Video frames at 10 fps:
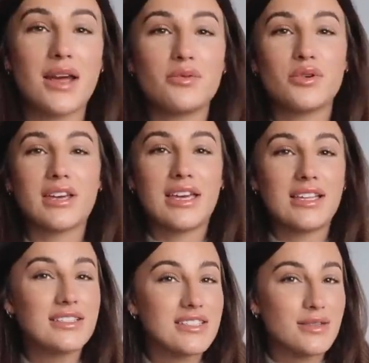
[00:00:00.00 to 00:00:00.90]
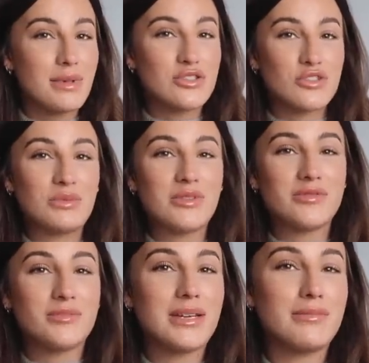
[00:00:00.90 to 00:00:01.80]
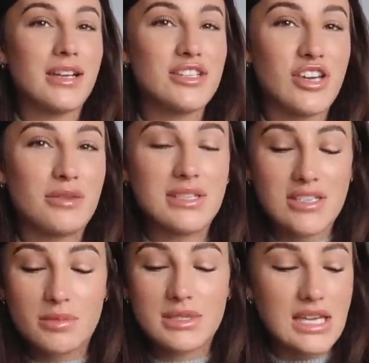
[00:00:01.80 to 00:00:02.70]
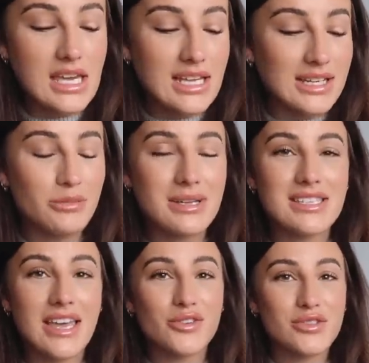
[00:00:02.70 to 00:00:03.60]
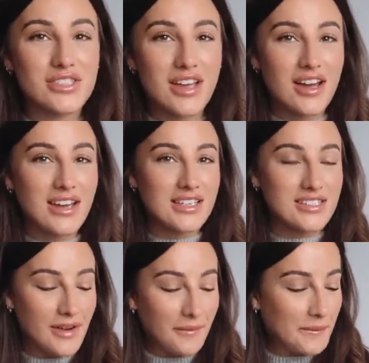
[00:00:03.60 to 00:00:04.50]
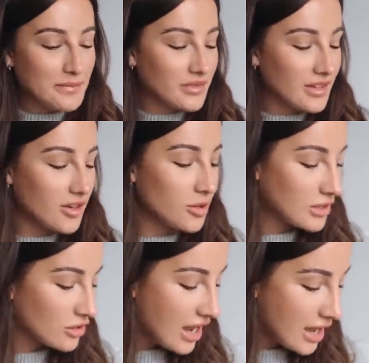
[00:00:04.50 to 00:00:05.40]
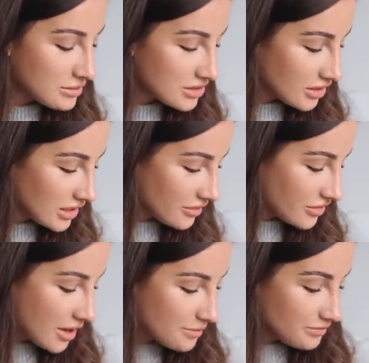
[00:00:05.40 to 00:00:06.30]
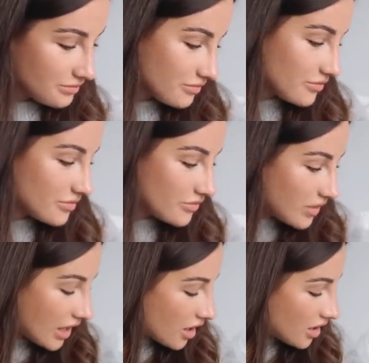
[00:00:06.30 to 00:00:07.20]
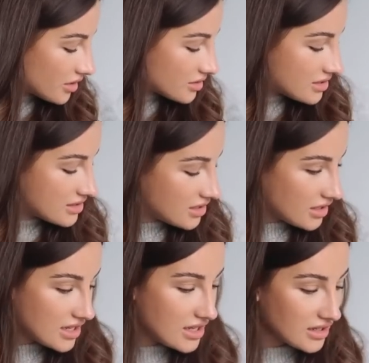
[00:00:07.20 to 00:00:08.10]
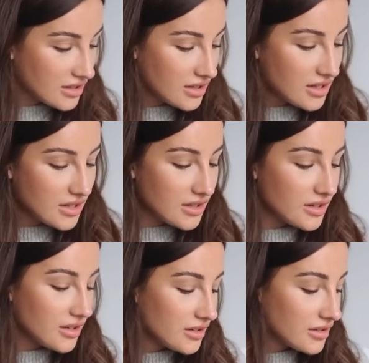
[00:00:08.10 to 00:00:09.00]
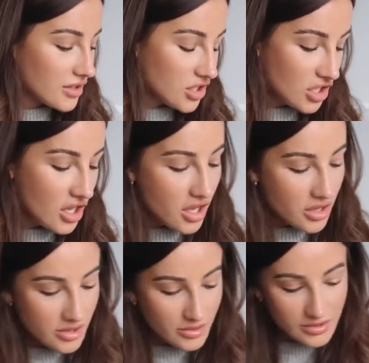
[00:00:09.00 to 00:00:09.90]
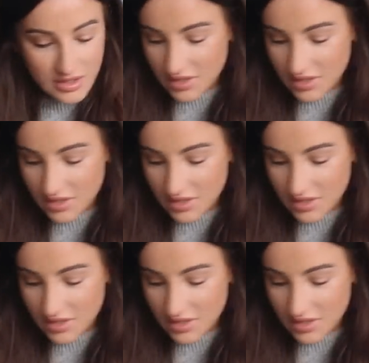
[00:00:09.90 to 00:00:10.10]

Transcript: like walking into the bedroom with mine and Jamie's cup of tea, little biscuit on side. Oh my god, I absolutely love them. They are stunning. Cute!